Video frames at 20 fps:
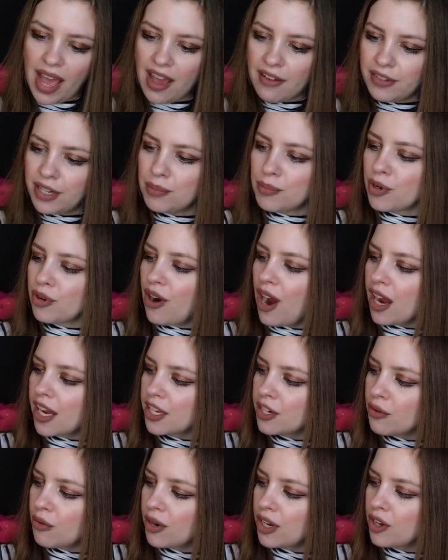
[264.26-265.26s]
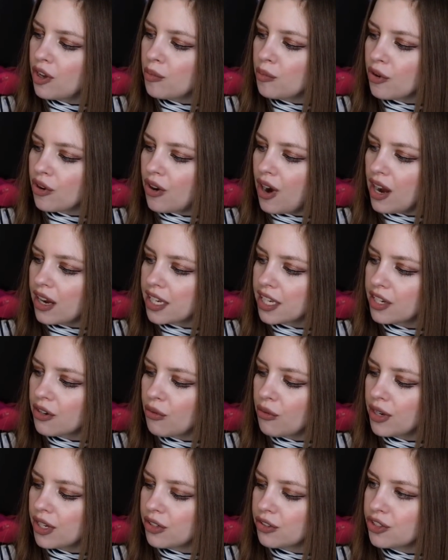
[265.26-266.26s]
have a Moroccan oil, Moroccan
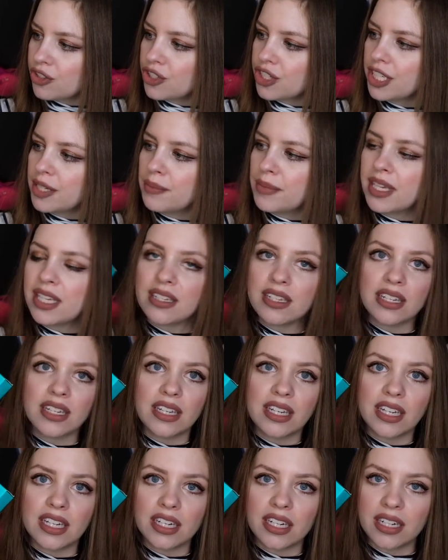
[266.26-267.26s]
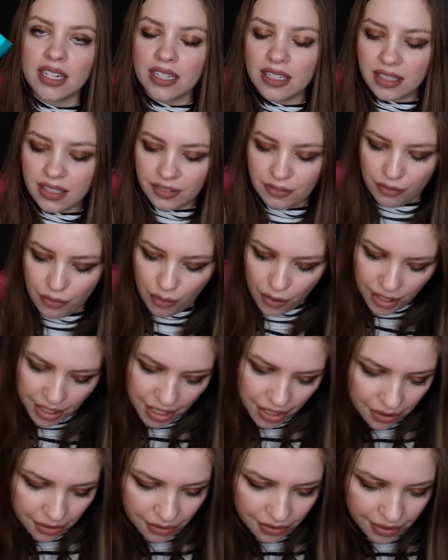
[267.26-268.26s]
oil treatment in here for
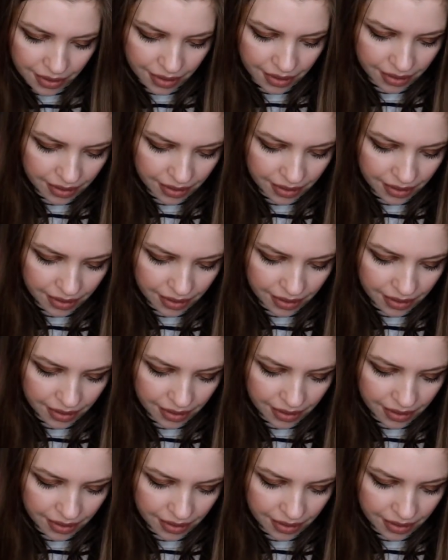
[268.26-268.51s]
you.